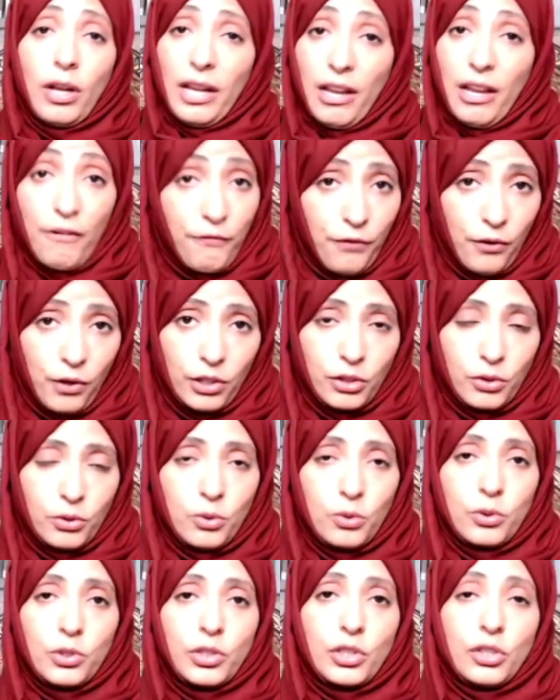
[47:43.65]
effort
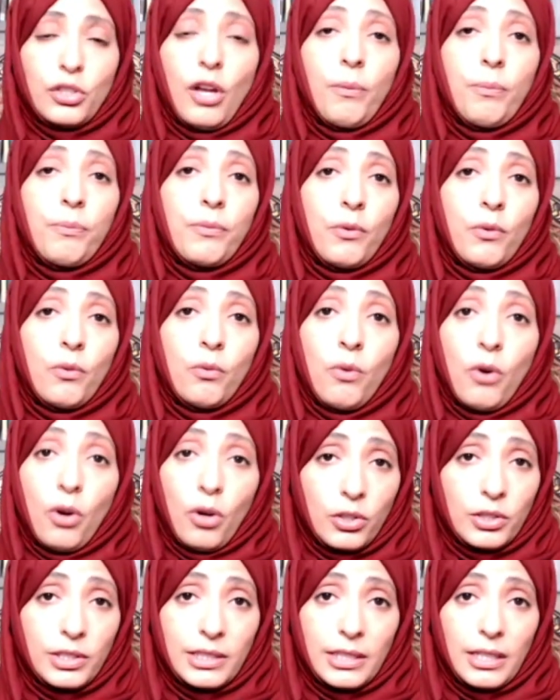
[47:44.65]
to stop
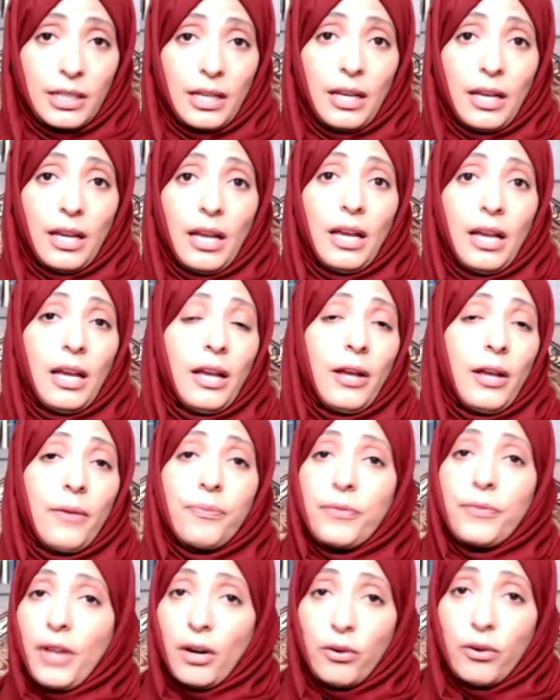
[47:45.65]
wars
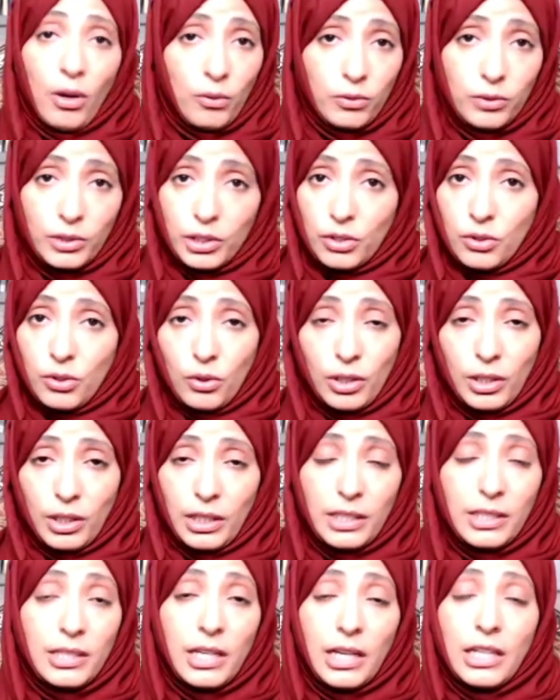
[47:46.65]
around, you know,
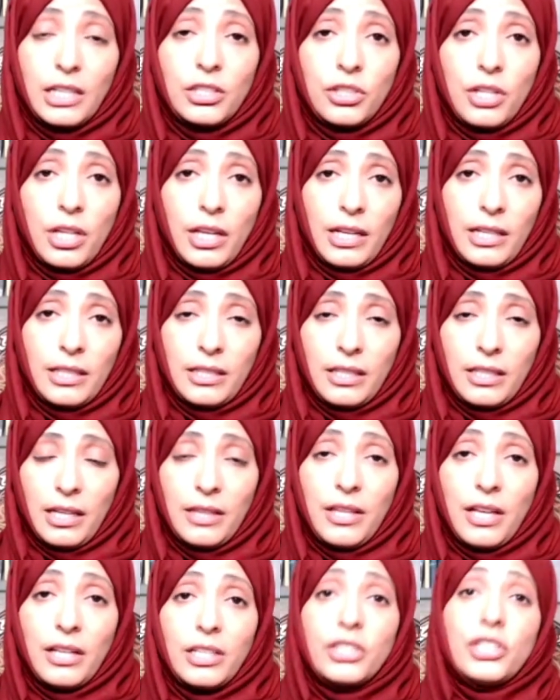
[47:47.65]
in
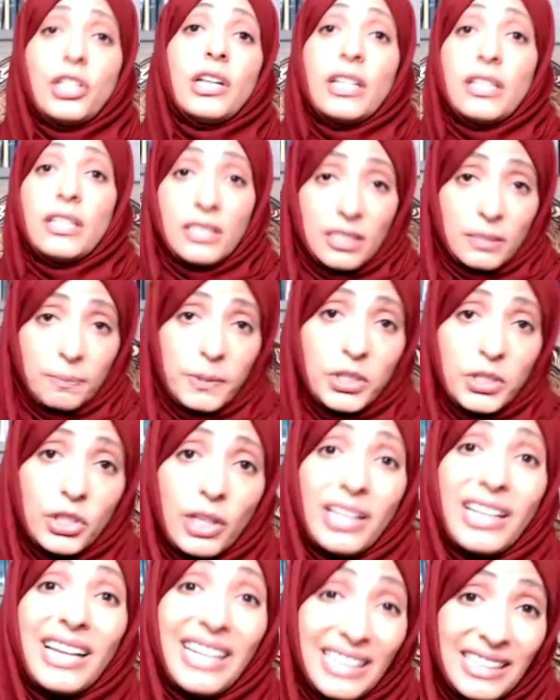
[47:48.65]
the region, and
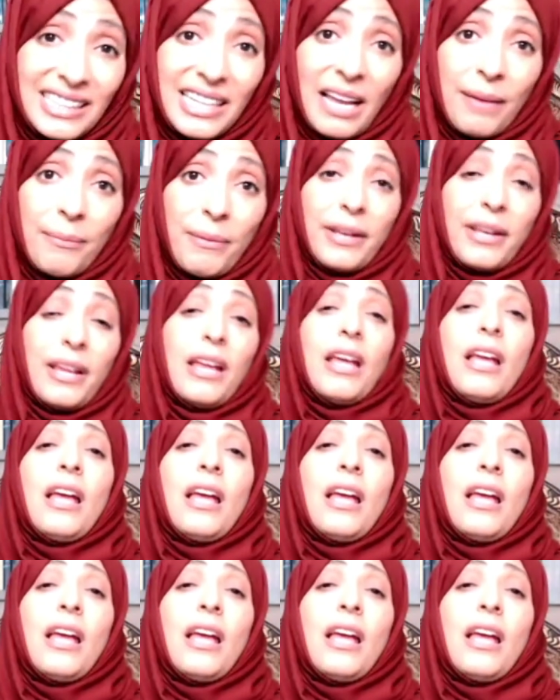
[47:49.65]
especially in Yemen.